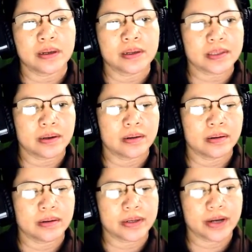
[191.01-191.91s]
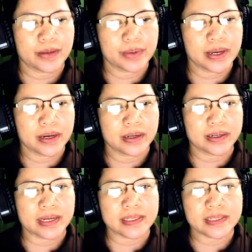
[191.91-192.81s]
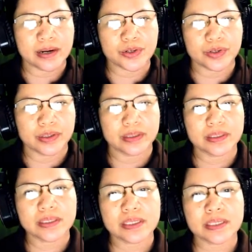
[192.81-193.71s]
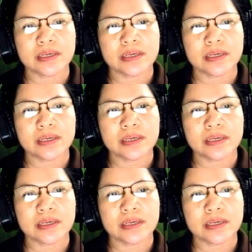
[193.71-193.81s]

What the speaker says: So you have here the instructions.